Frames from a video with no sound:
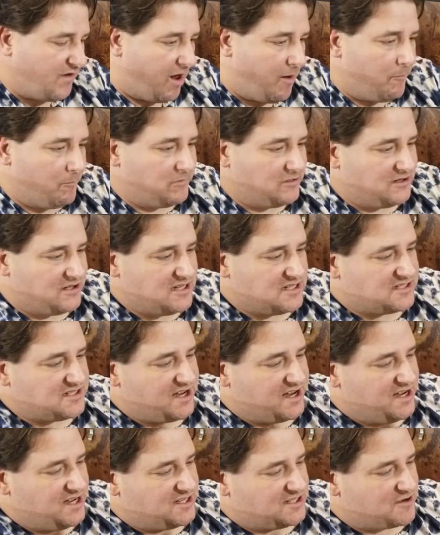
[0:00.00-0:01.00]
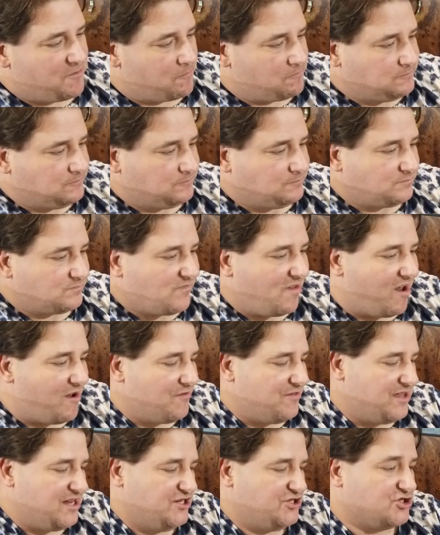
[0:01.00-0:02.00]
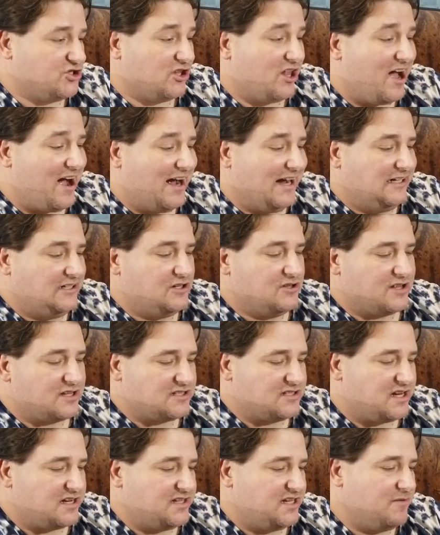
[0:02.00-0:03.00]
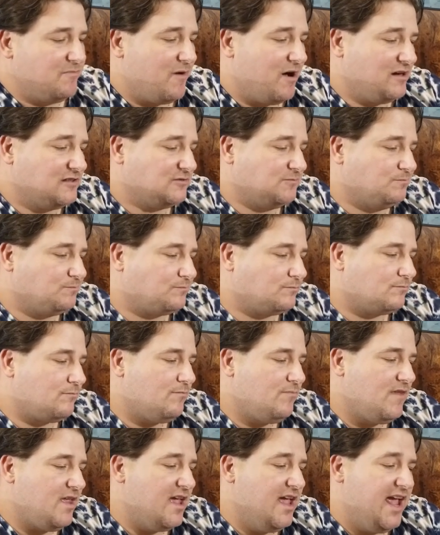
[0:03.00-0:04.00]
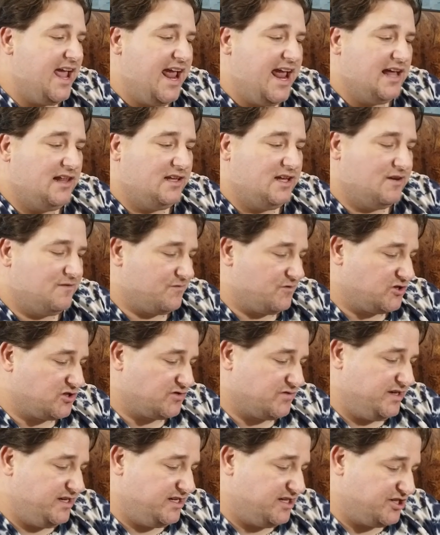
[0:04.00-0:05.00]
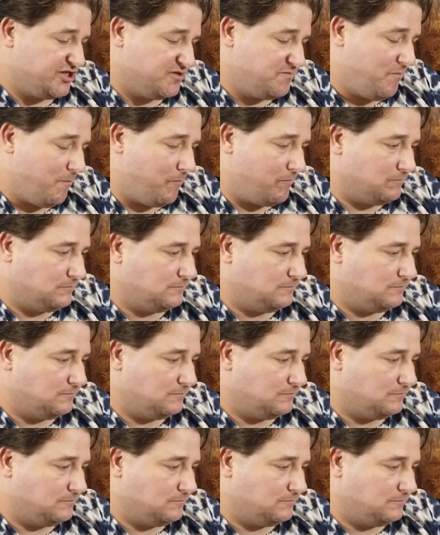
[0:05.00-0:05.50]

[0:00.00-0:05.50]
Um, but this is the July twenty nineteen box, Alienversary edition.